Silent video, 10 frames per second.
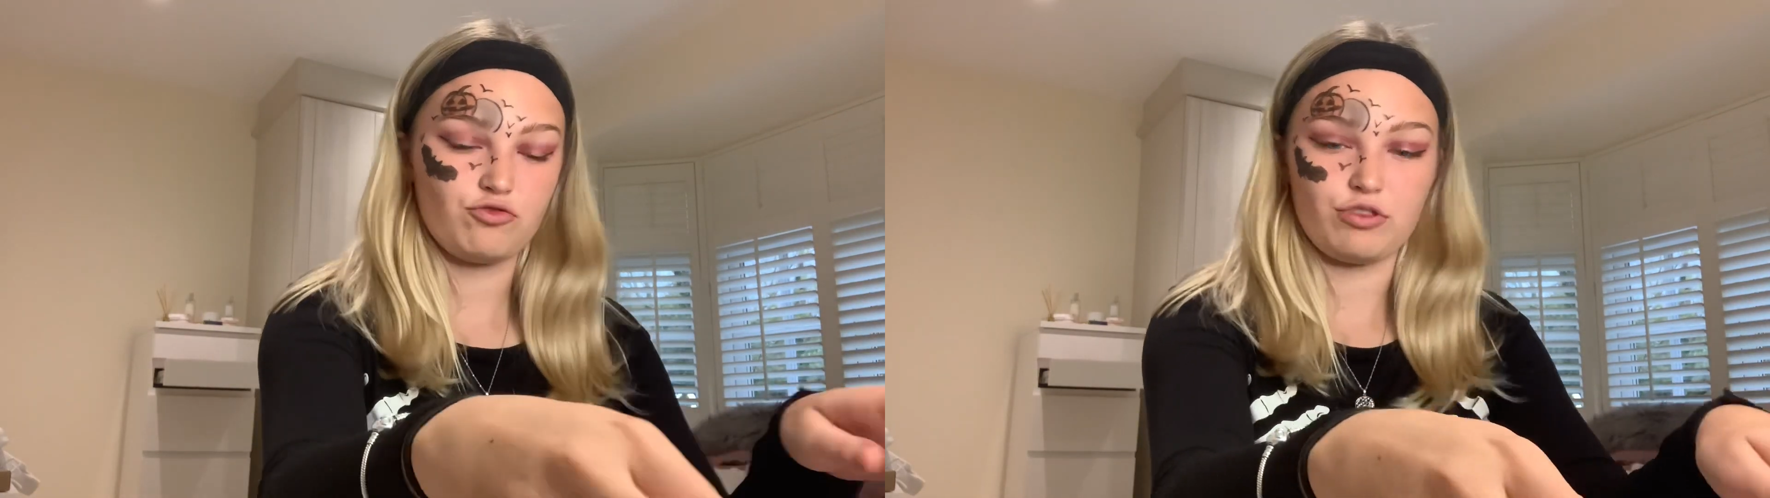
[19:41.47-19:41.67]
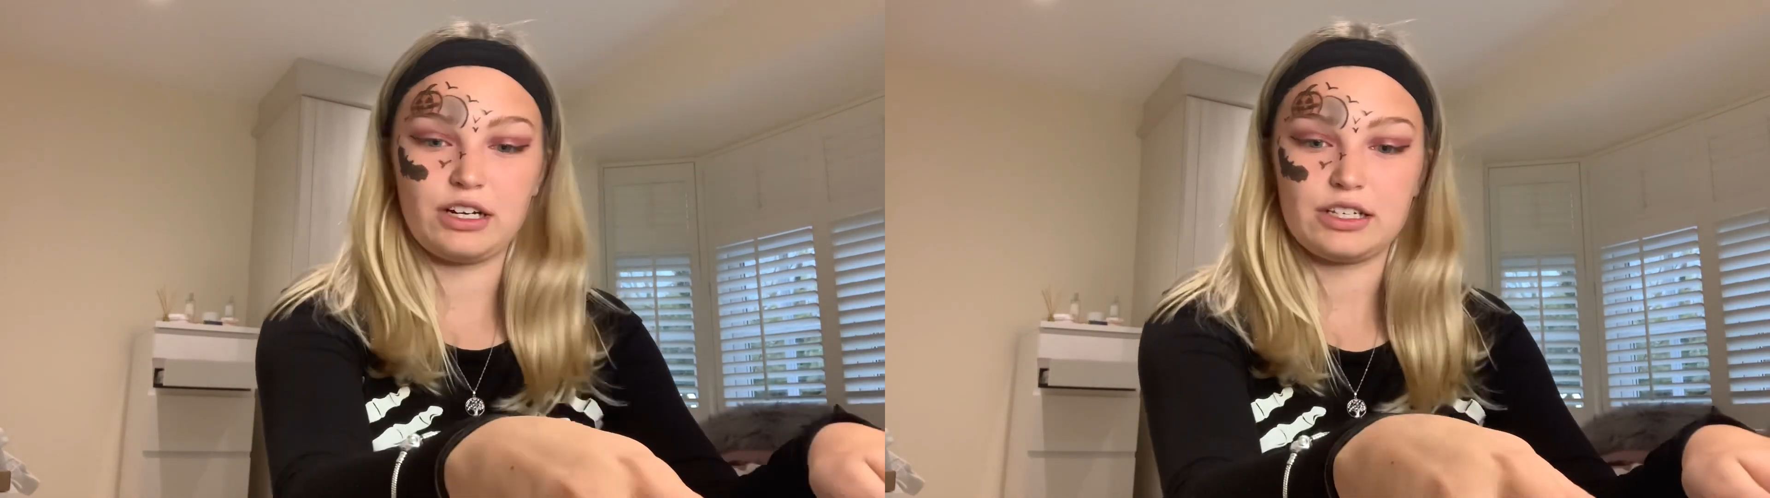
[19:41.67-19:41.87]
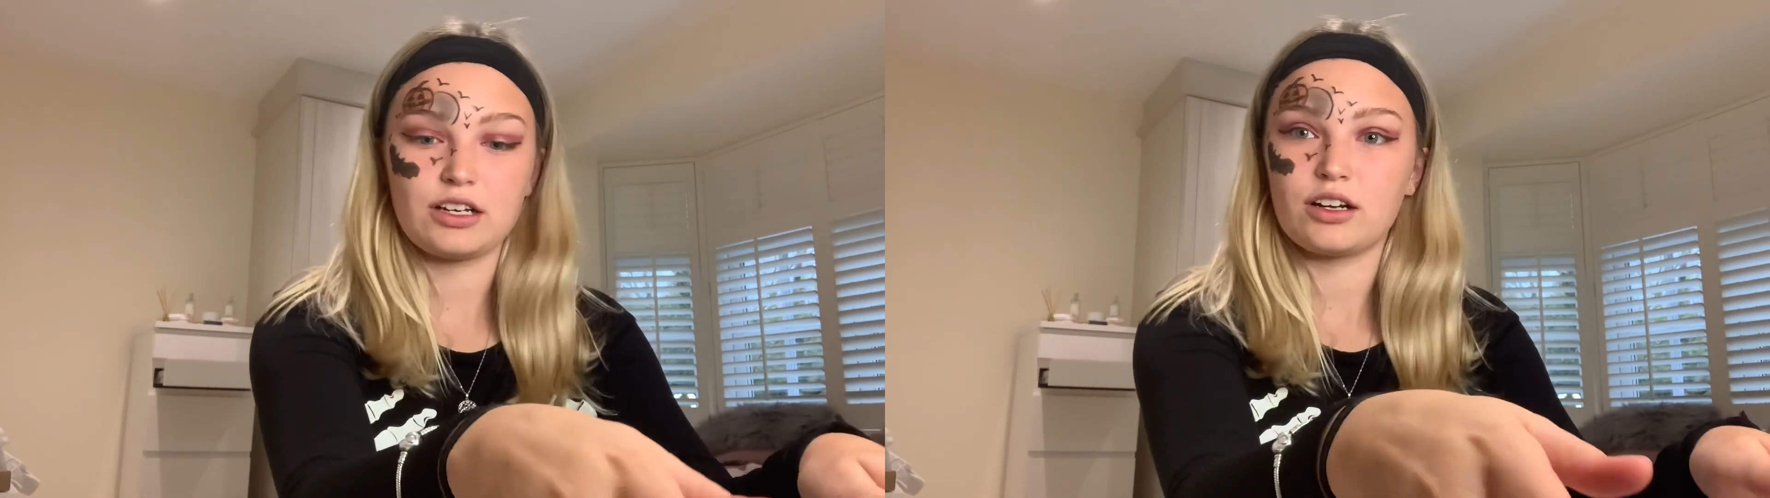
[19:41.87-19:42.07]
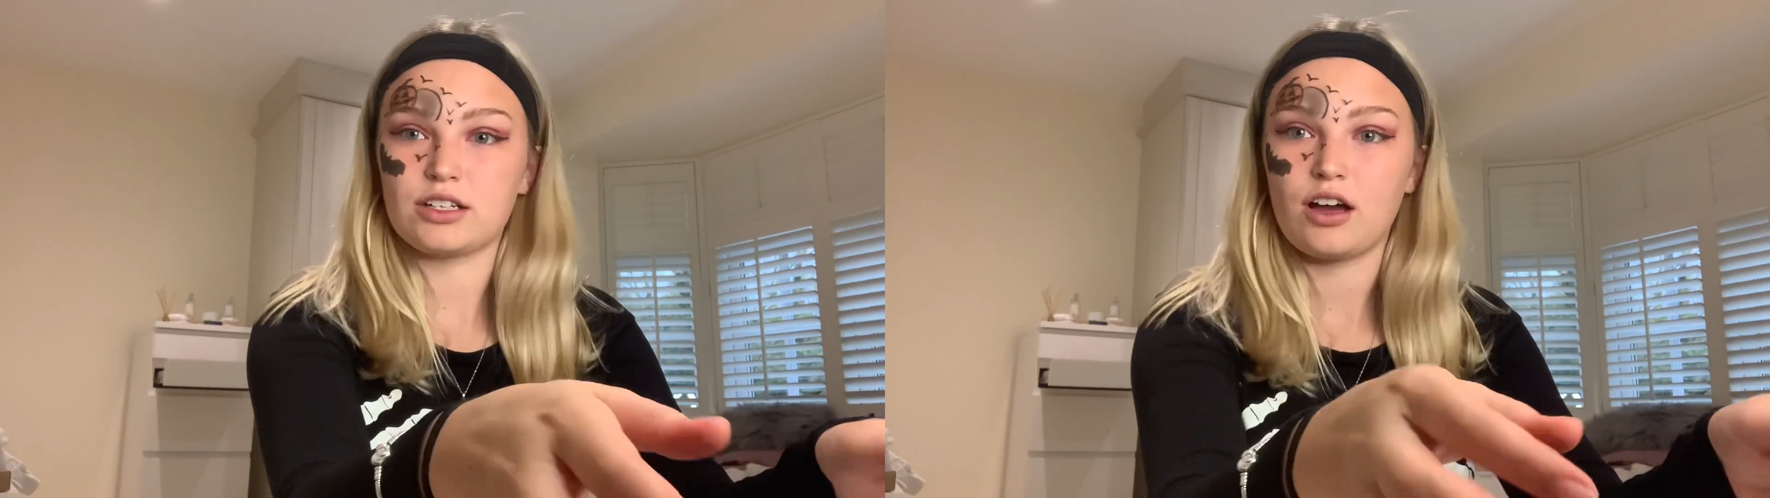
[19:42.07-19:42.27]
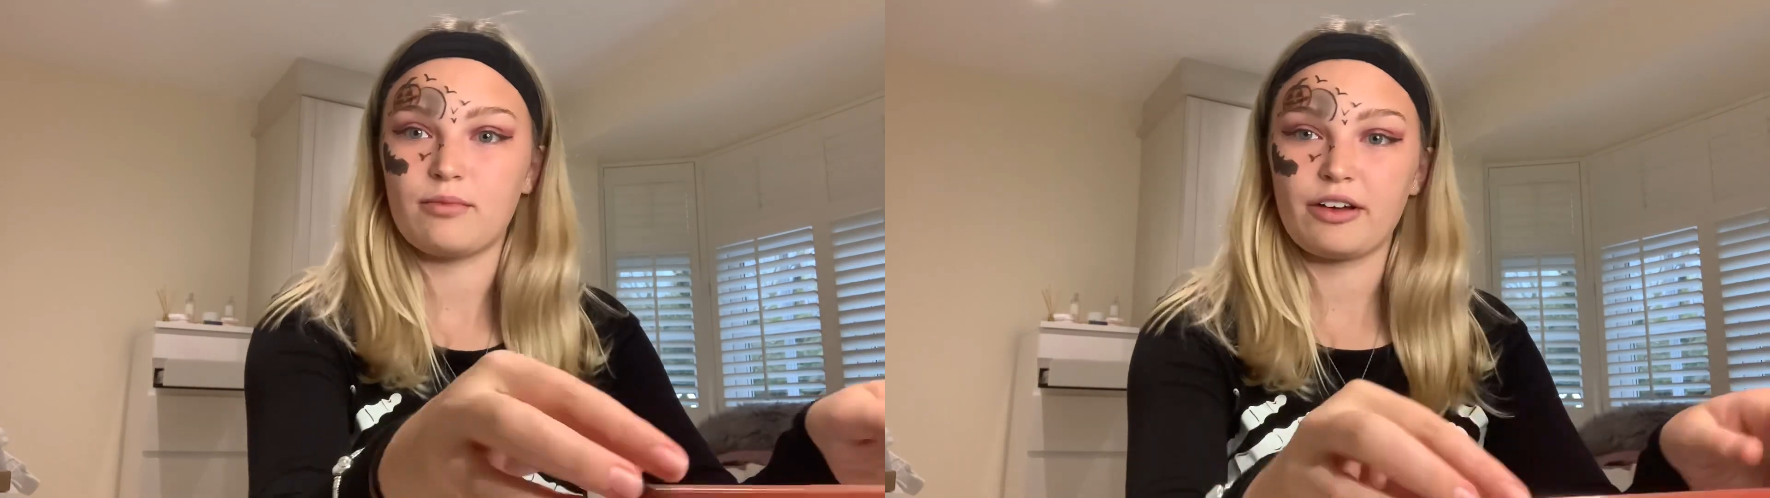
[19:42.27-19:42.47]
really starting to
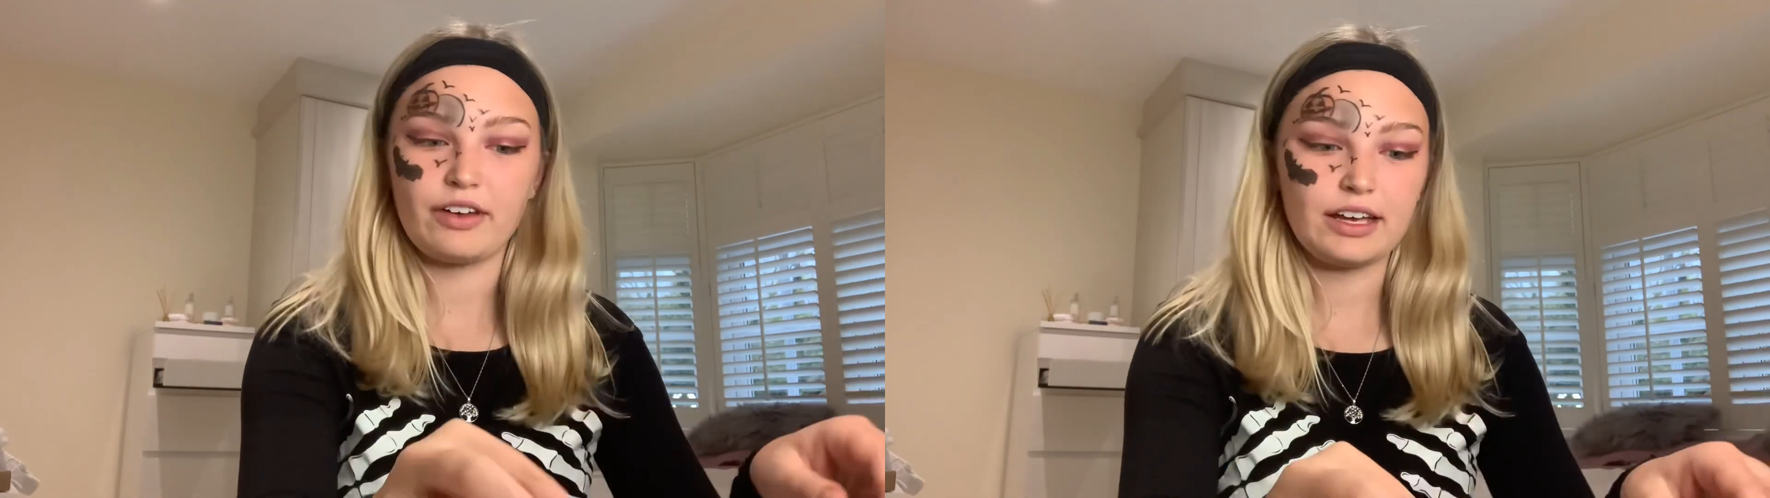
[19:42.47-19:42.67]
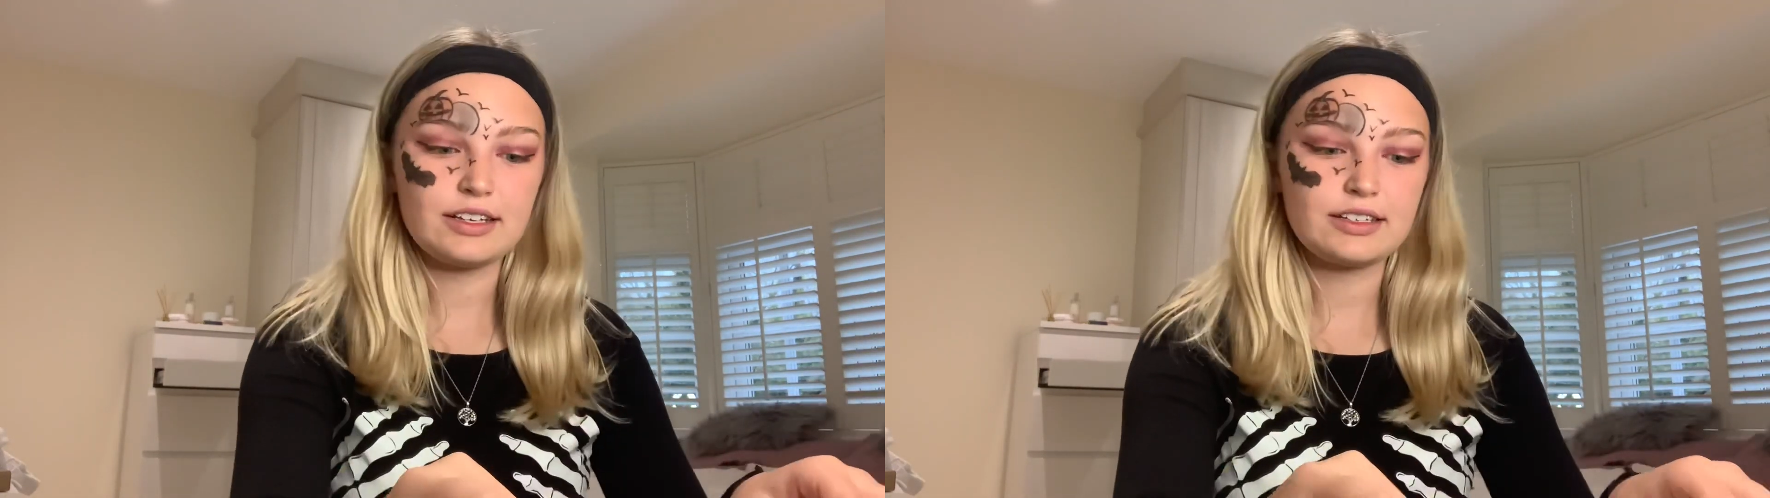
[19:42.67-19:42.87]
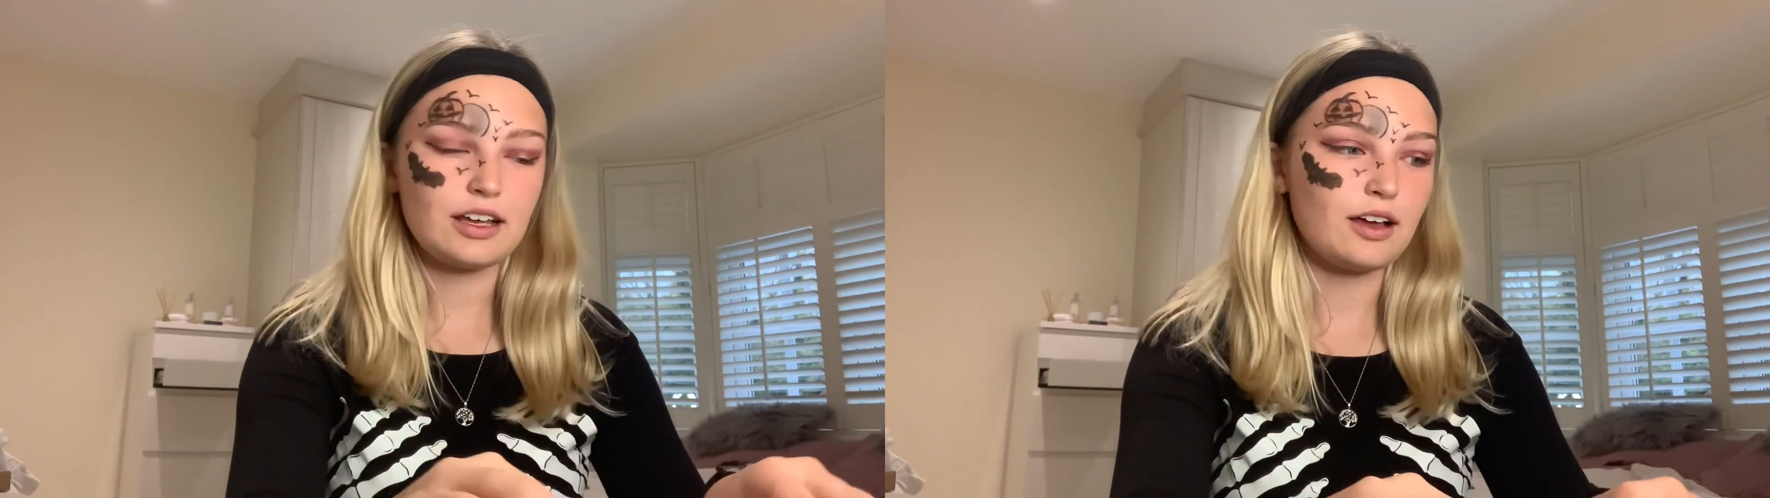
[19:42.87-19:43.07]
hurt my face.